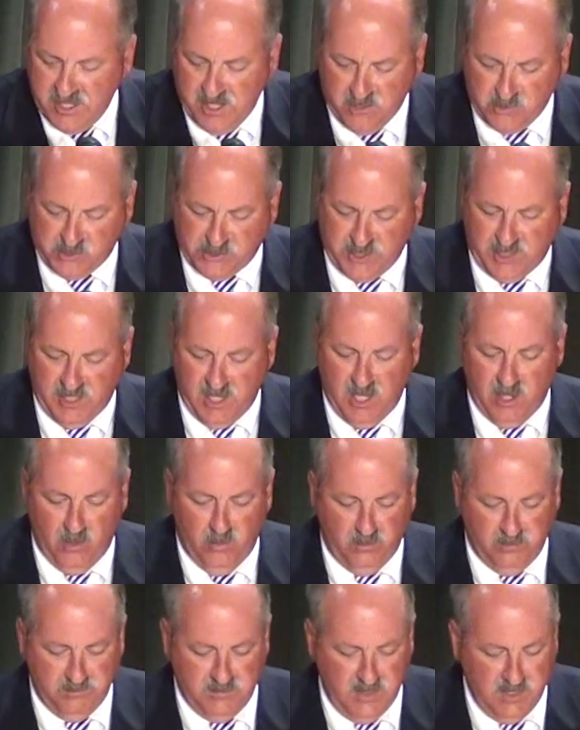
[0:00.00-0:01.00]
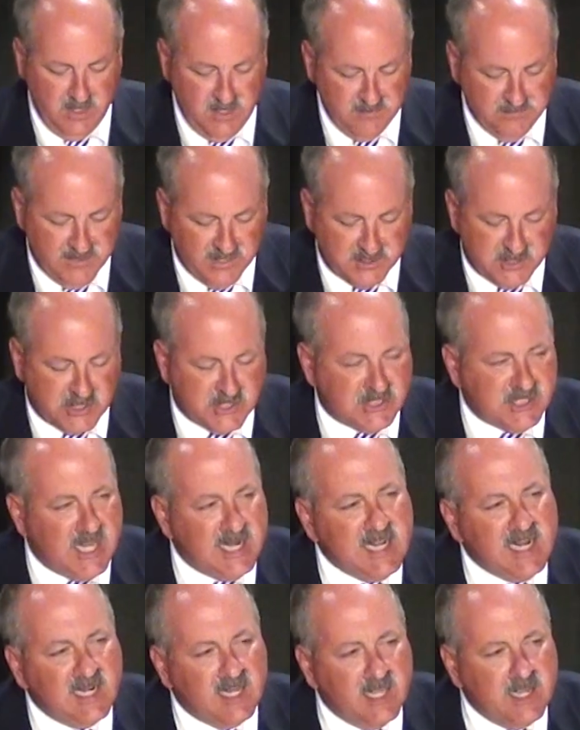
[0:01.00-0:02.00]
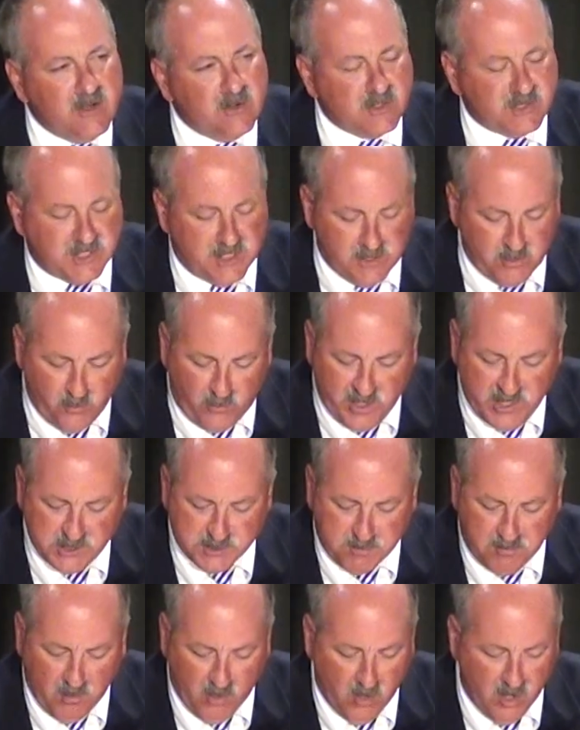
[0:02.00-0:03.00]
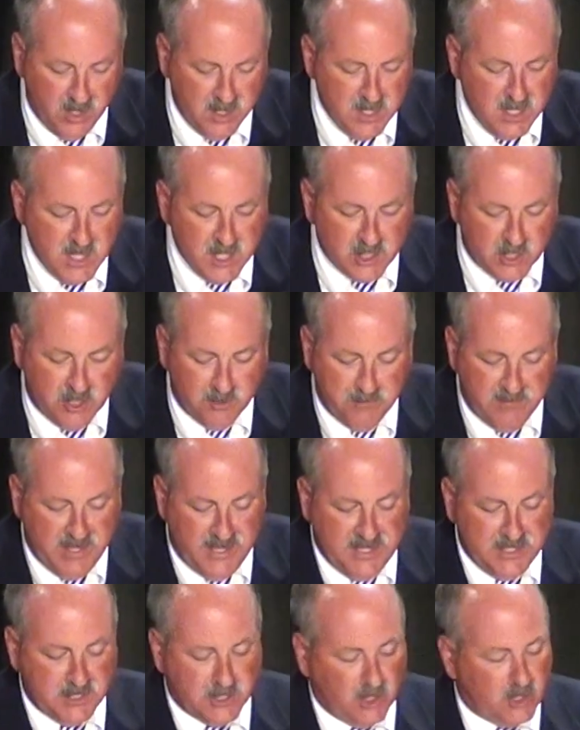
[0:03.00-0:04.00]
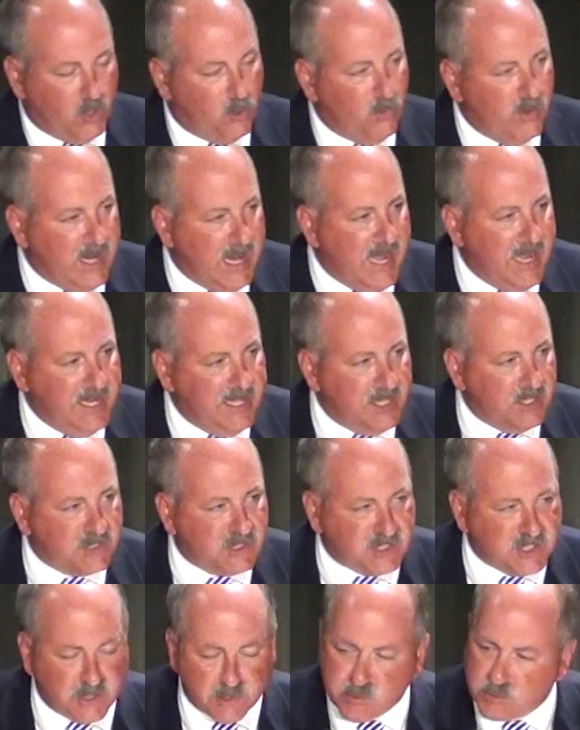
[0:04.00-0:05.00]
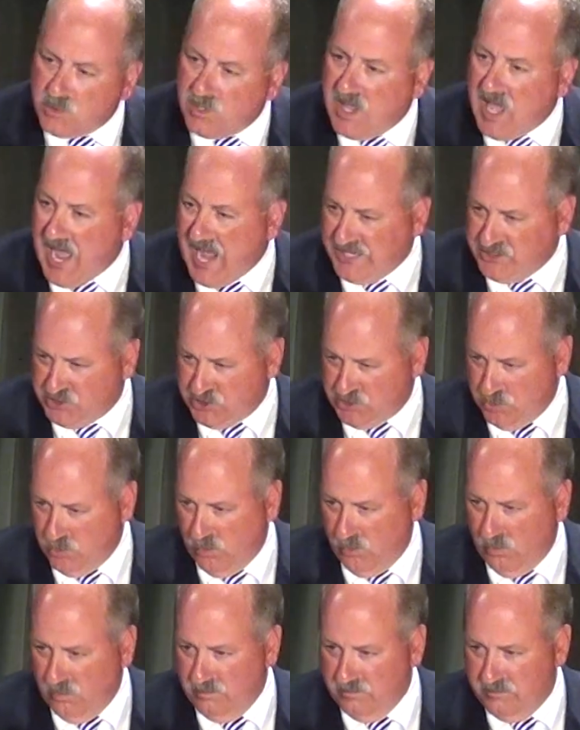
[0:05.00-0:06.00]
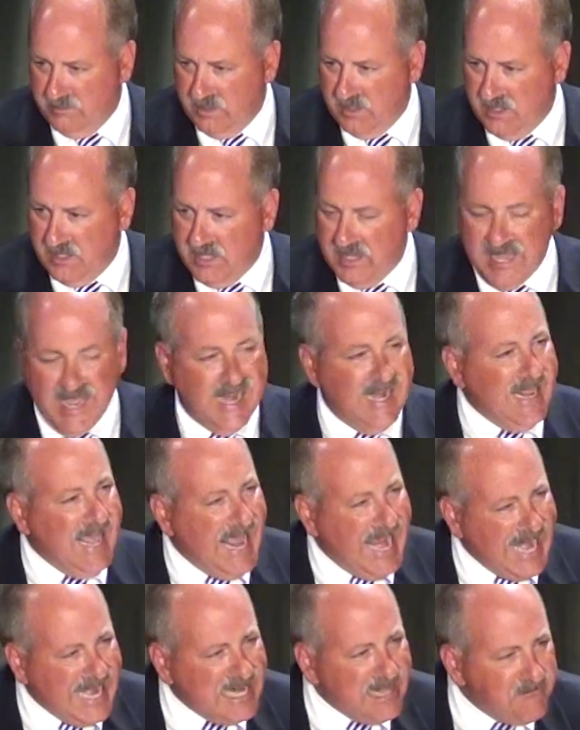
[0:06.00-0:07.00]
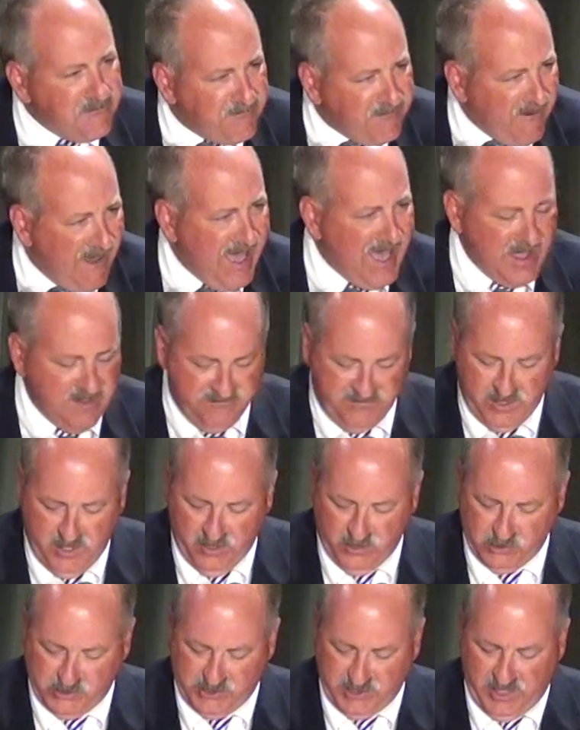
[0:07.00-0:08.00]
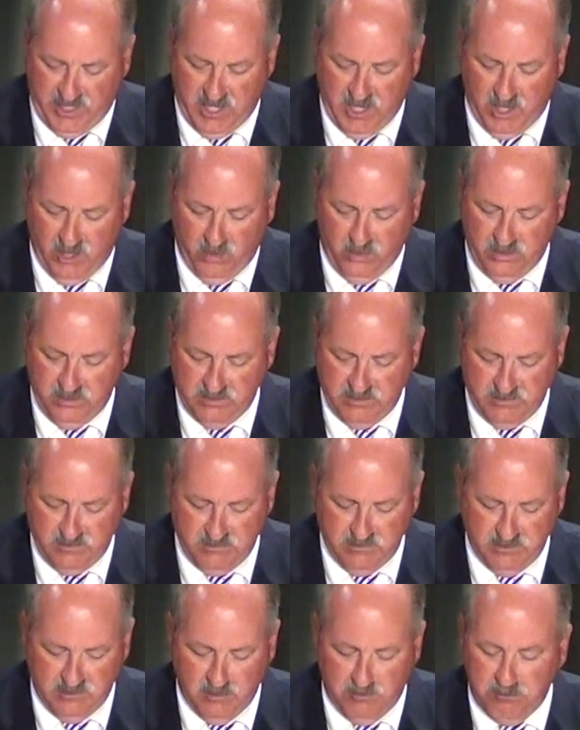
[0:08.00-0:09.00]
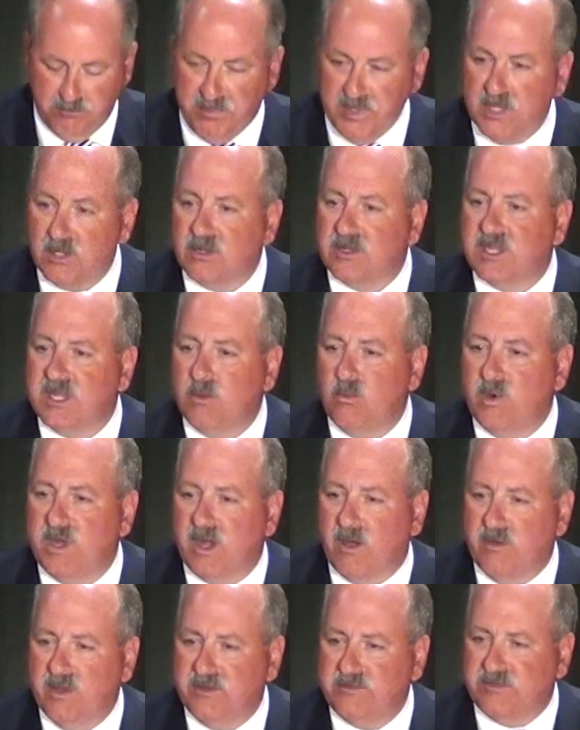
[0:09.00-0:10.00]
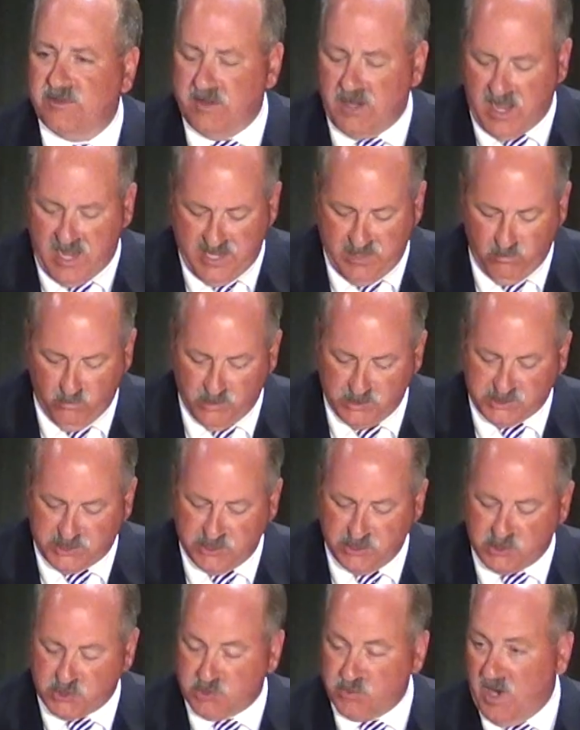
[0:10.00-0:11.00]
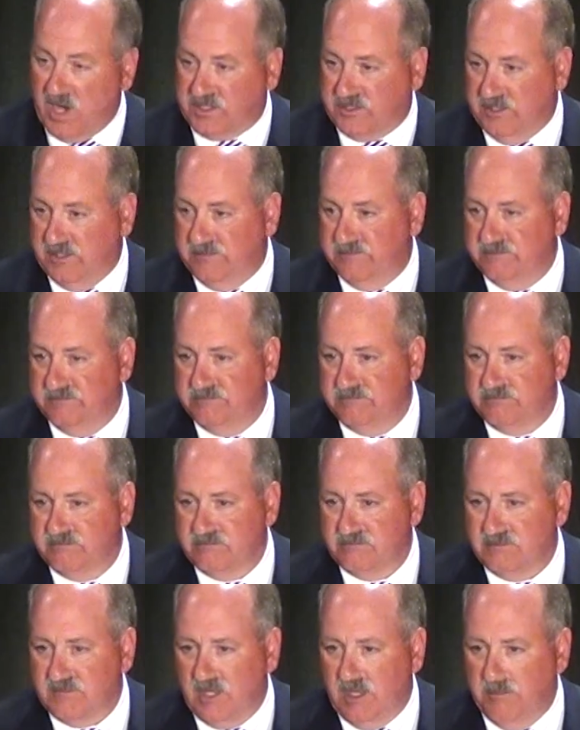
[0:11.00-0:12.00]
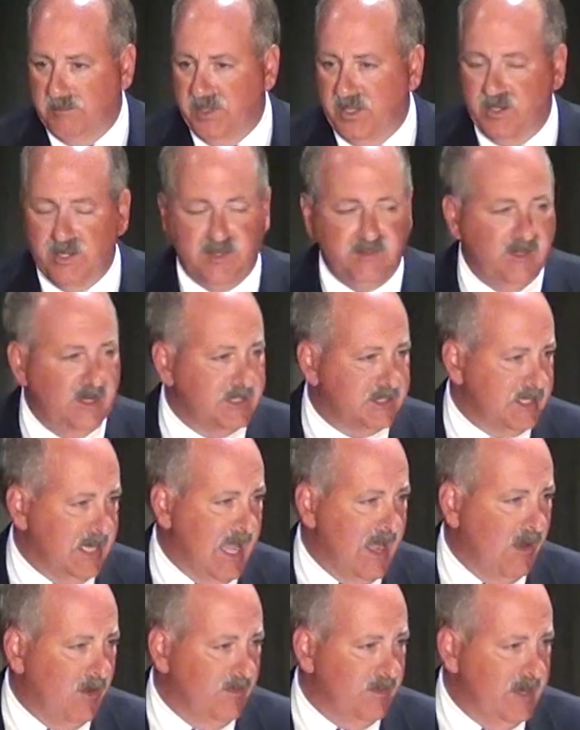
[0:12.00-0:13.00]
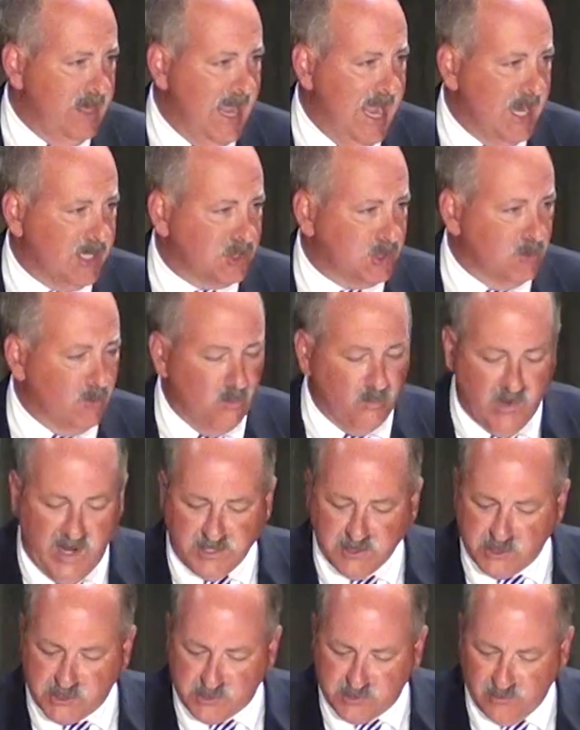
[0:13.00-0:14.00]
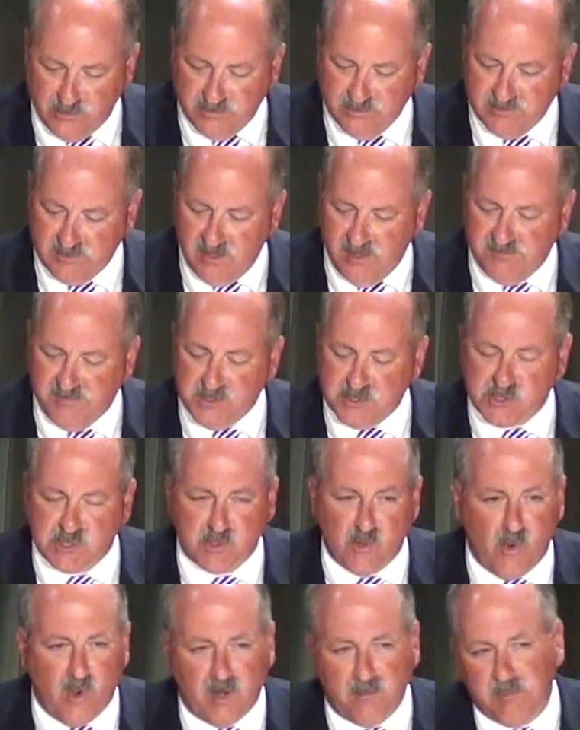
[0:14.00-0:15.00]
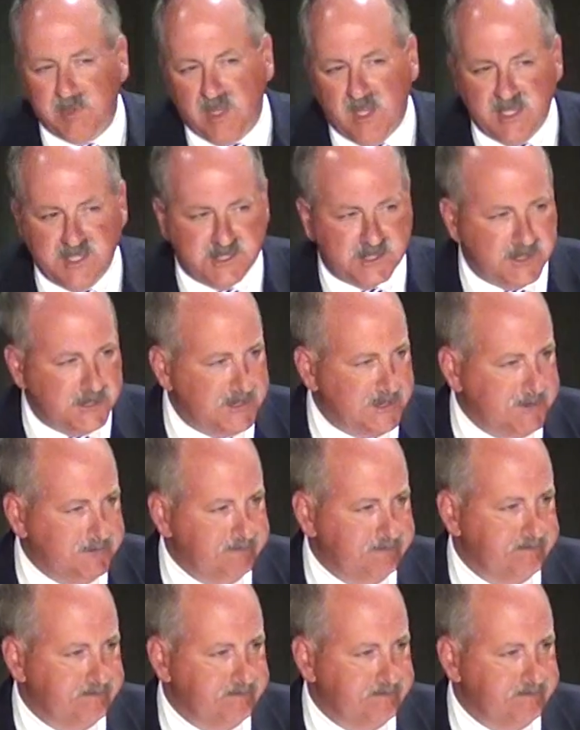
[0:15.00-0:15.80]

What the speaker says: years ago that city leaders in Greensboro committed to creating a central high school. And 85 years ago, the building we are in tonight was constructed. A building that is now on the National Register of Historic Places.